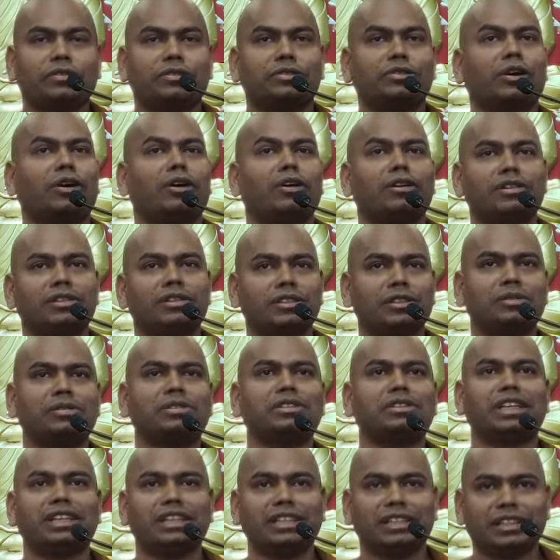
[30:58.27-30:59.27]
thoughts you
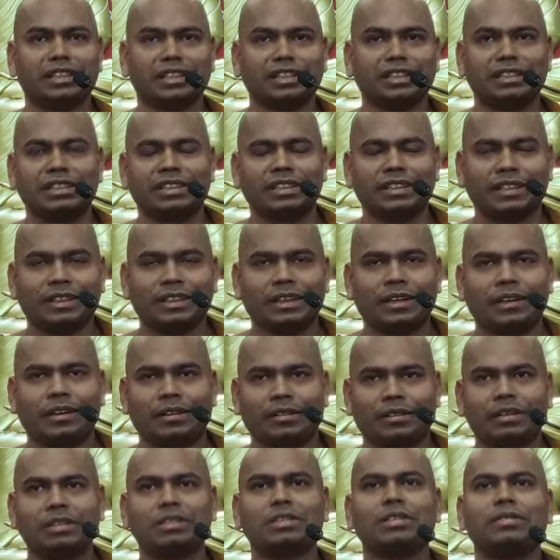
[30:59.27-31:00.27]
generate,
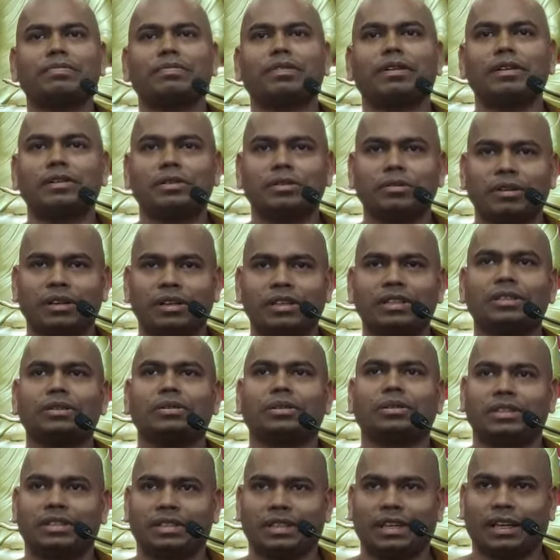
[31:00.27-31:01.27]
first of all, towards
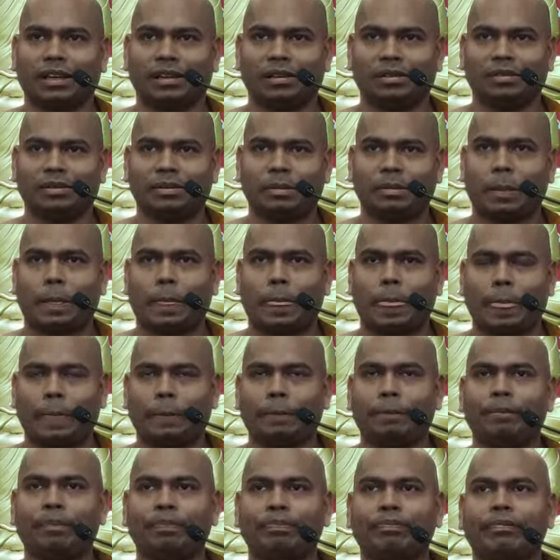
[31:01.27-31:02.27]
yourself.
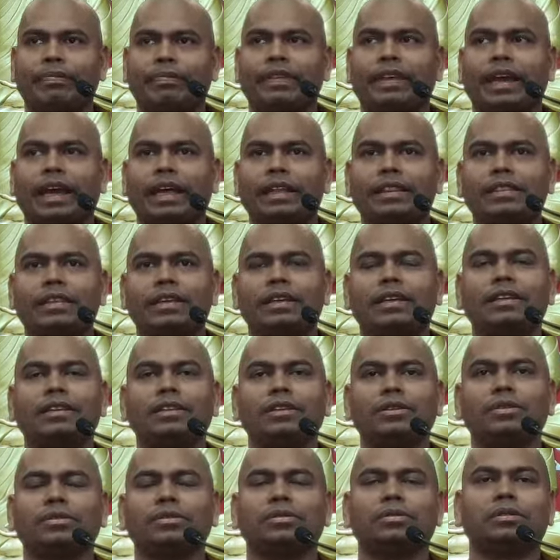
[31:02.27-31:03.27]
And then
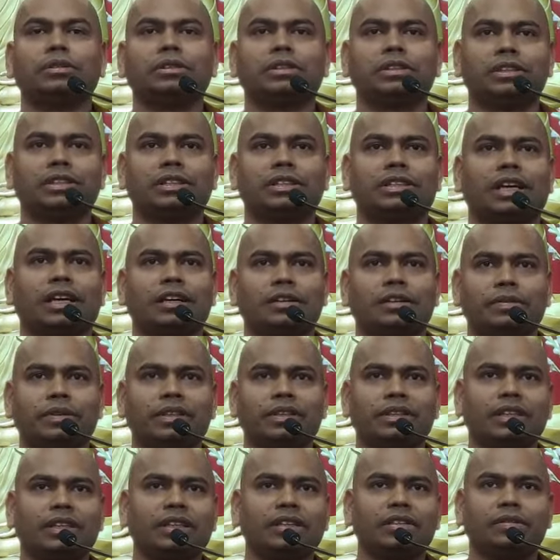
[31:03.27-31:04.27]
you start with
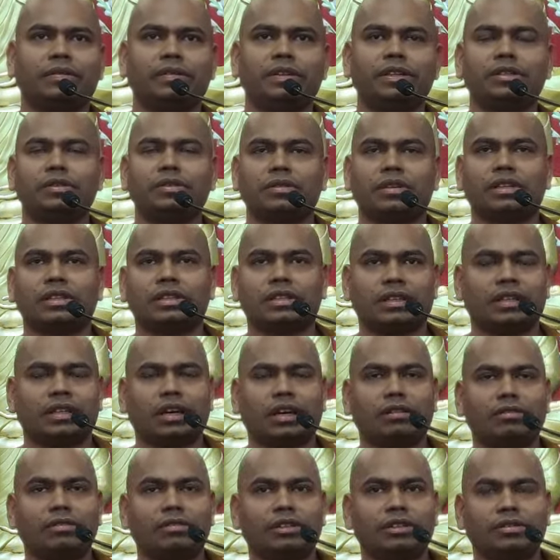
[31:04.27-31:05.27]
individuals
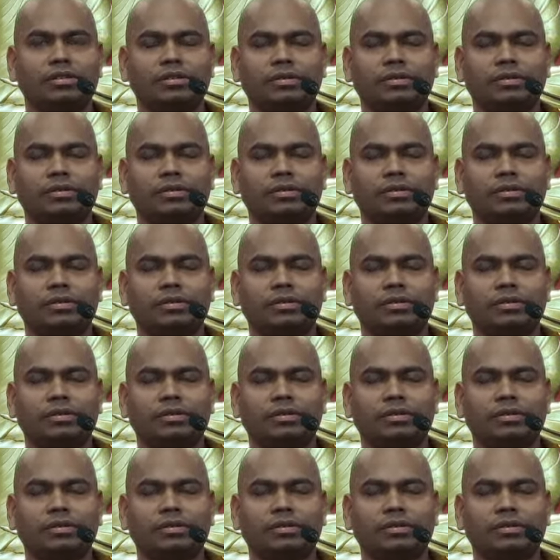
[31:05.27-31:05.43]
around you.